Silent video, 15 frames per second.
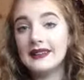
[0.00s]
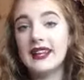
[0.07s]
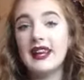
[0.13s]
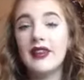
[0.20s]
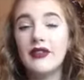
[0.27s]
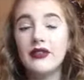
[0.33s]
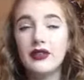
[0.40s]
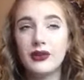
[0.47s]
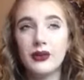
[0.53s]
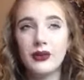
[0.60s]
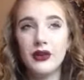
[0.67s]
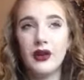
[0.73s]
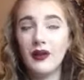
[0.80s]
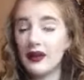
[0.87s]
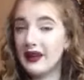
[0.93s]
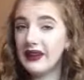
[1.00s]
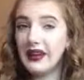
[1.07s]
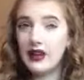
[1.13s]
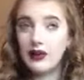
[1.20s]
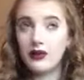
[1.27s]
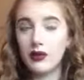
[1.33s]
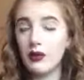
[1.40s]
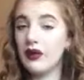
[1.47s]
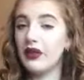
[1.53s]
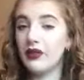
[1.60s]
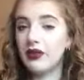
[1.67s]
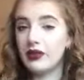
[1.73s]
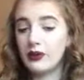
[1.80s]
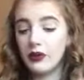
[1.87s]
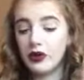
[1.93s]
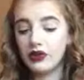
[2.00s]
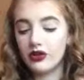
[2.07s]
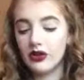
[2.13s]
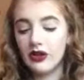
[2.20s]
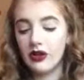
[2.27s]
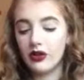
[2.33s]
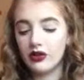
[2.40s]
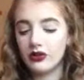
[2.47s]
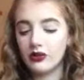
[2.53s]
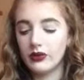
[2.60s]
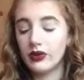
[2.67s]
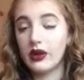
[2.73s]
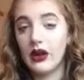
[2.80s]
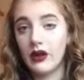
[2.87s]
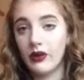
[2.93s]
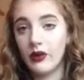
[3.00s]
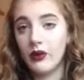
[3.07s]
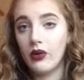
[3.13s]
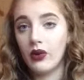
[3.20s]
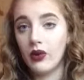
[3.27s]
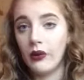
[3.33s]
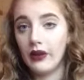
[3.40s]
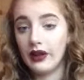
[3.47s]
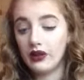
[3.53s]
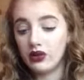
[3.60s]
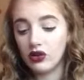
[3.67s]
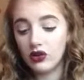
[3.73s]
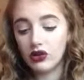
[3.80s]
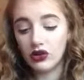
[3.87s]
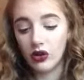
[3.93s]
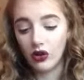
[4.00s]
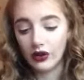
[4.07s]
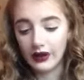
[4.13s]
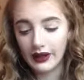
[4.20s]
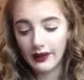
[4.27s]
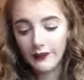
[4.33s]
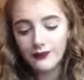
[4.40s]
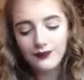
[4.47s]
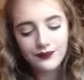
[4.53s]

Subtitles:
if you're not like careful with your swatch, it also can go on quite chalky.